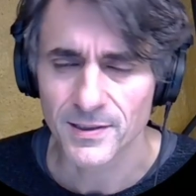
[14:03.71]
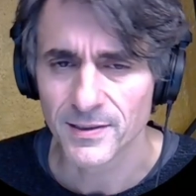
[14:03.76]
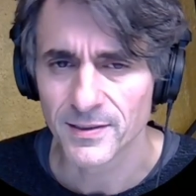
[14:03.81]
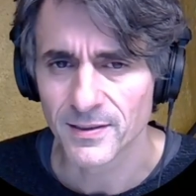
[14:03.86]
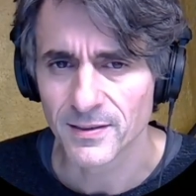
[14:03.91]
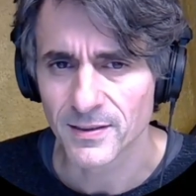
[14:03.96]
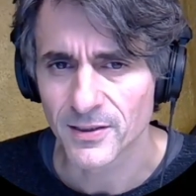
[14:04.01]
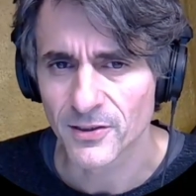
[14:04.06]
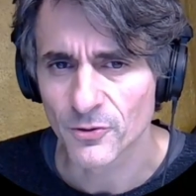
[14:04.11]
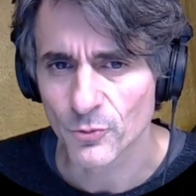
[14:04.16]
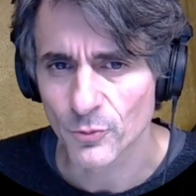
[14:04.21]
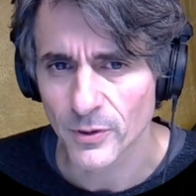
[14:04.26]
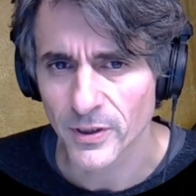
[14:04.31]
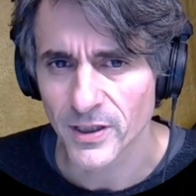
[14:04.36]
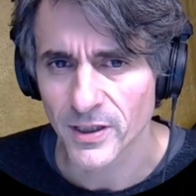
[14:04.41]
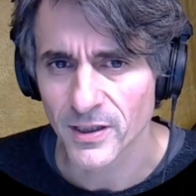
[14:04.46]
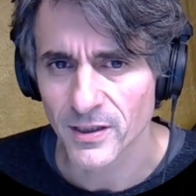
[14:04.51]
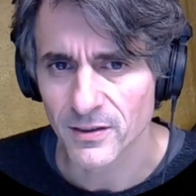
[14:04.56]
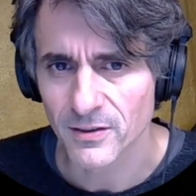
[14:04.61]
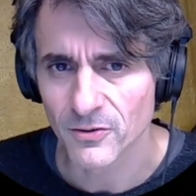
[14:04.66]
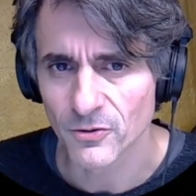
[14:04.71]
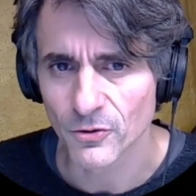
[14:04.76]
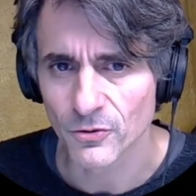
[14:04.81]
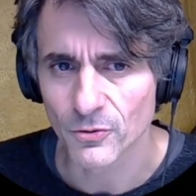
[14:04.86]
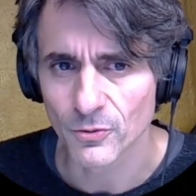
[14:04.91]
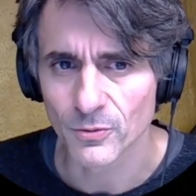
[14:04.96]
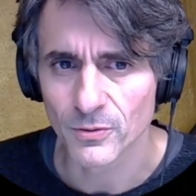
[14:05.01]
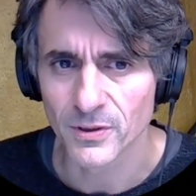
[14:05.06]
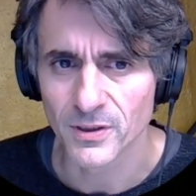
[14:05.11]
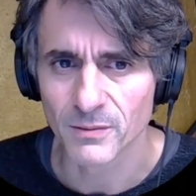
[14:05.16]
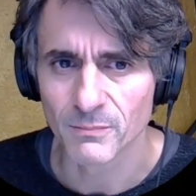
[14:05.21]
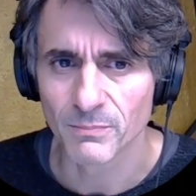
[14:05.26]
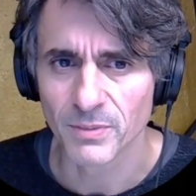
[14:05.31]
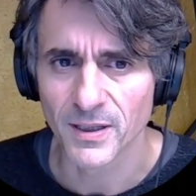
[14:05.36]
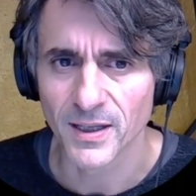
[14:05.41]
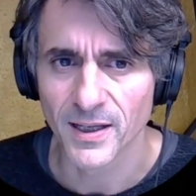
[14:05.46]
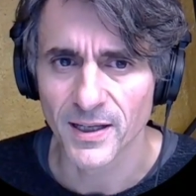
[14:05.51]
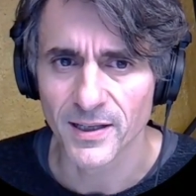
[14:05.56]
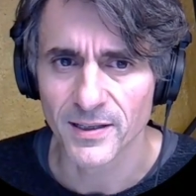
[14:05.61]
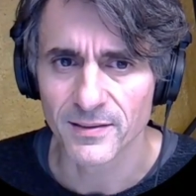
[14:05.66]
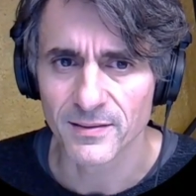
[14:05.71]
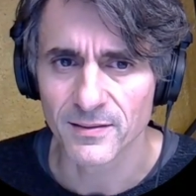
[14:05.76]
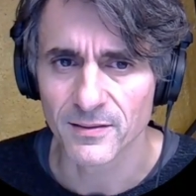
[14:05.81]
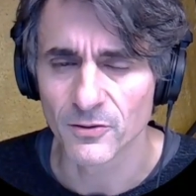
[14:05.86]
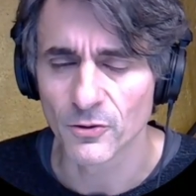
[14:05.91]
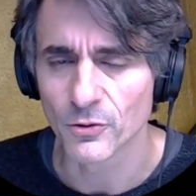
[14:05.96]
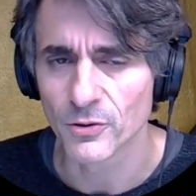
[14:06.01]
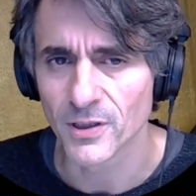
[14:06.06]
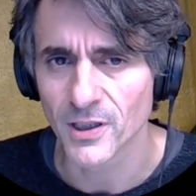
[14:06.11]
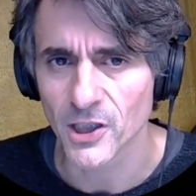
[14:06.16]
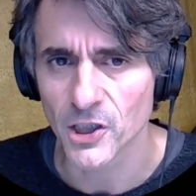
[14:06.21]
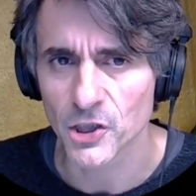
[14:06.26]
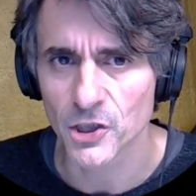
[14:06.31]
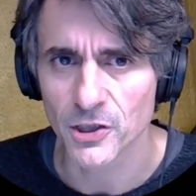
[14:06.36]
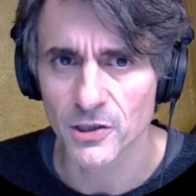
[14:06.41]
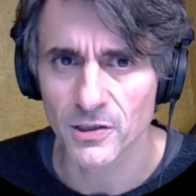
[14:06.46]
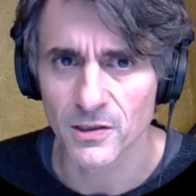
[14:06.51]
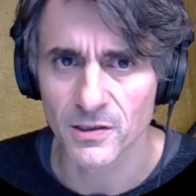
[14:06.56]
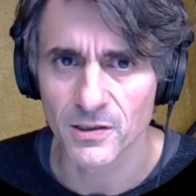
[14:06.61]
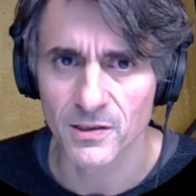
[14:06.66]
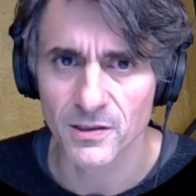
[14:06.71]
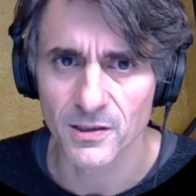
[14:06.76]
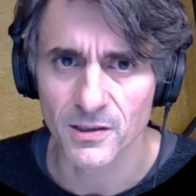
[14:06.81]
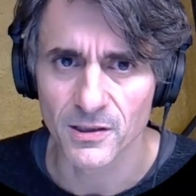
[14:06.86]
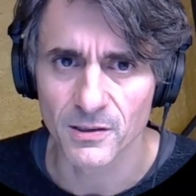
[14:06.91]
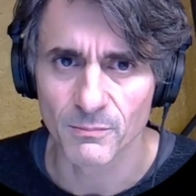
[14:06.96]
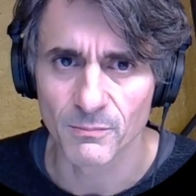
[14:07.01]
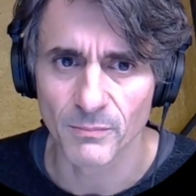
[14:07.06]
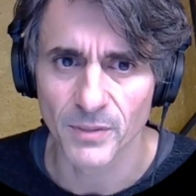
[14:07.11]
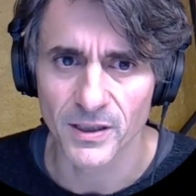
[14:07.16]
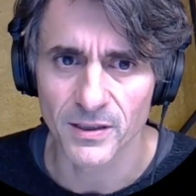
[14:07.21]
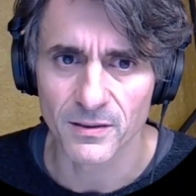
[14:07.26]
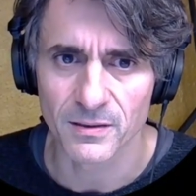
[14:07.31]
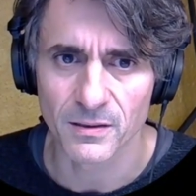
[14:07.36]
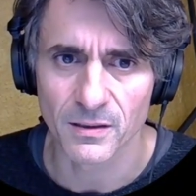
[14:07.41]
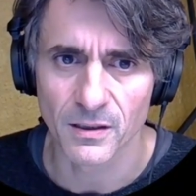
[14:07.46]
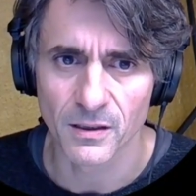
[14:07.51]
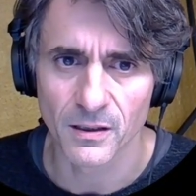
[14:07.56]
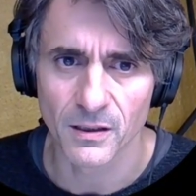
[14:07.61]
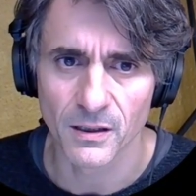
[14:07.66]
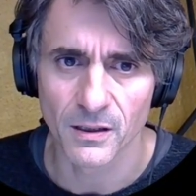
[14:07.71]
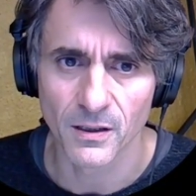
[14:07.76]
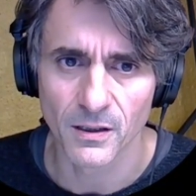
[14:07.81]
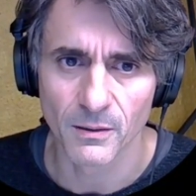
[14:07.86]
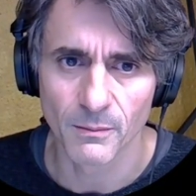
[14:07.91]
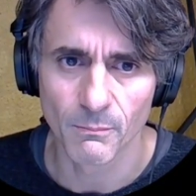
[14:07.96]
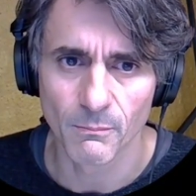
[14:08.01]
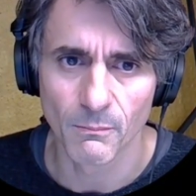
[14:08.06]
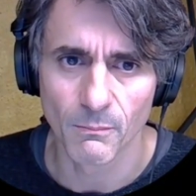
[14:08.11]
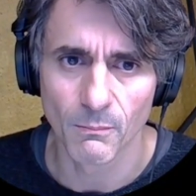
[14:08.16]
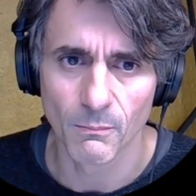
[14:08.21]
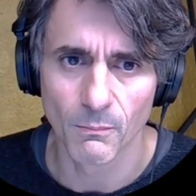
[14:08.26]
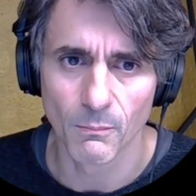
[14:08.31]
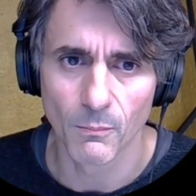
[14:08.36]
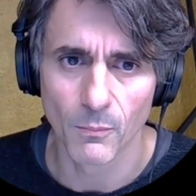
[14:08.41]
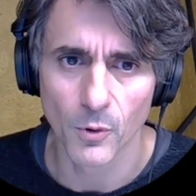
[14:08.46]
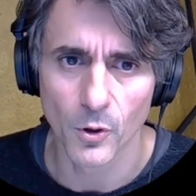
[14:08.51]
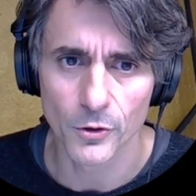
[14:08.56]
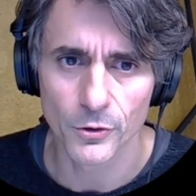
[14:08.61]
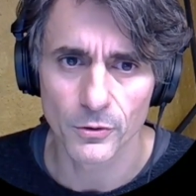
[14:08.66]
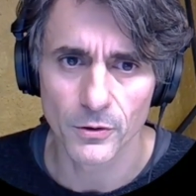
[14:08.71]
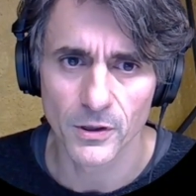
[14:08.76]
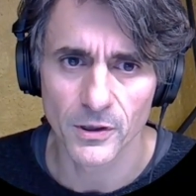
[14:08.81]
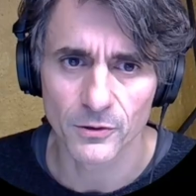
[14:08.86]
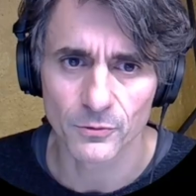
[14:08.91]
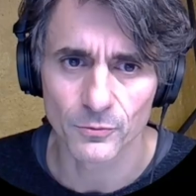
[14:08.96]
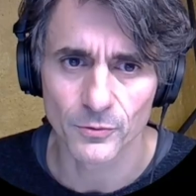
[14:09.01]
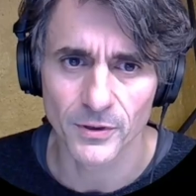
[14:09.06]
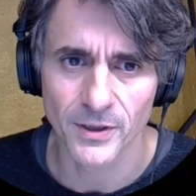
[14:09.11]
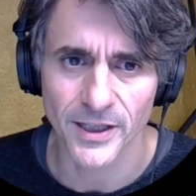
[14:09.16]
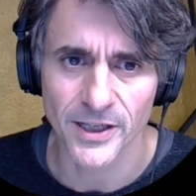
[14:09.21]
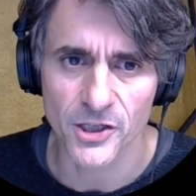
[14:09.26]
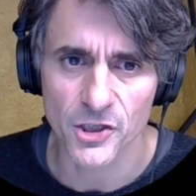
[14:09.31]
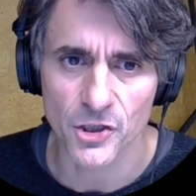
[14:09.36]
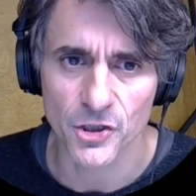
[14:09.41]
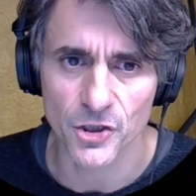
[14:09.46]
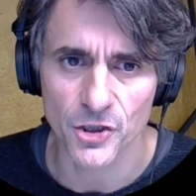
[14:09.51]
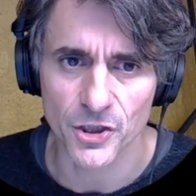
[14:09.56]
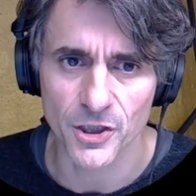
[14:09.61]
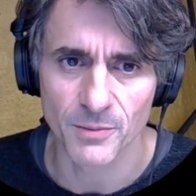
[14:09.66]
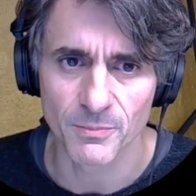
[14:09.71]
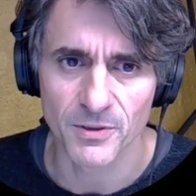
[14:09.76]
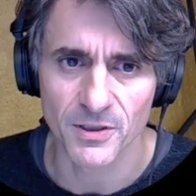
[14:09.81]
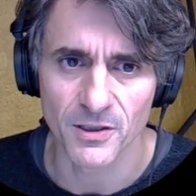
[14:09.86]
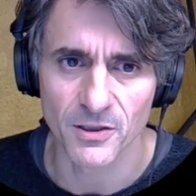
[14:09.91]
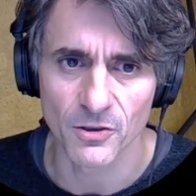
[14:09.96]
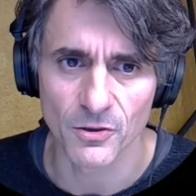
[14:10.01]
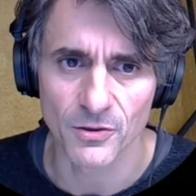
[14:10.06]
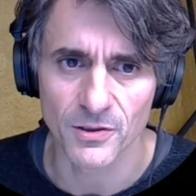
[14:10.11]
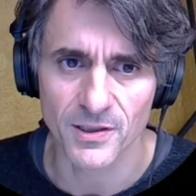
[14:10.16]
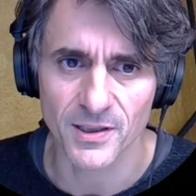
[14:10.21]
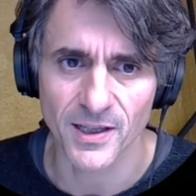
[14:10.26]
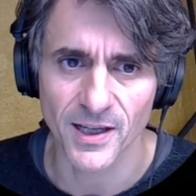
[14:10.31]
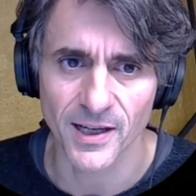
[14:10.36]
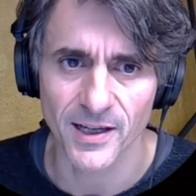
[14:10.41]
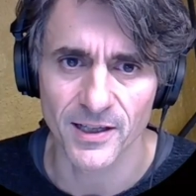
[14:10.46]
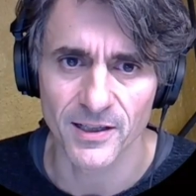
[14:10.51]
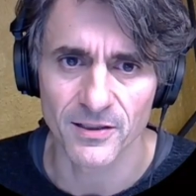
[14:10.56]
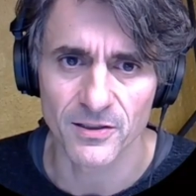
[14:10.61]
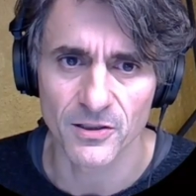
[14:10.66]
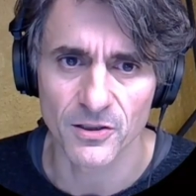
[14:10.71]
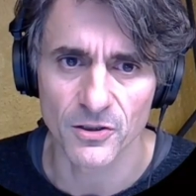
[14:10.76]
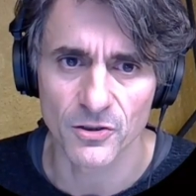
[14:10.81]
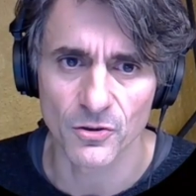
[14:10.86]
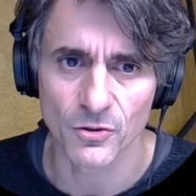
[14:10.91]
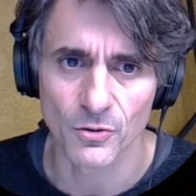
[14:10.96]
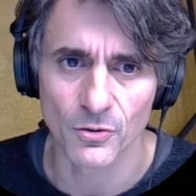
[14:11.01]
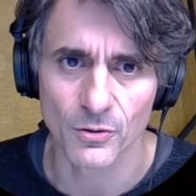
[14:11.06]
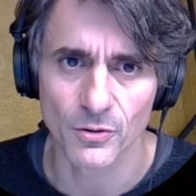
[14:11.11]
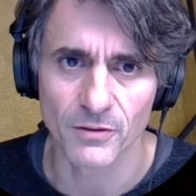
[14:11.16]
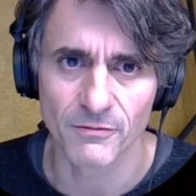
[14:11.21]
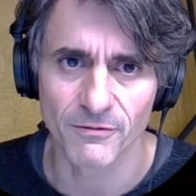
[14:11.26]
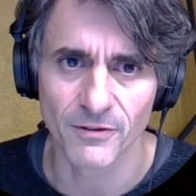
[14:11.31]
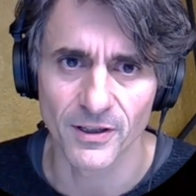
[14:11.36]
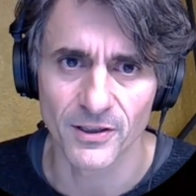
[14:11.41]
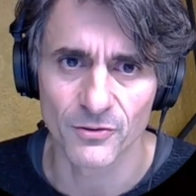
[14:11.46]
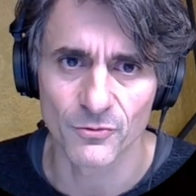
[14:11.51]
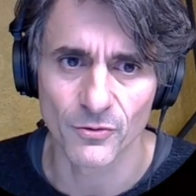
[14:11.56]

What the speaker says: the grid not only implies a notation system, but modular relationships in your scales. So if I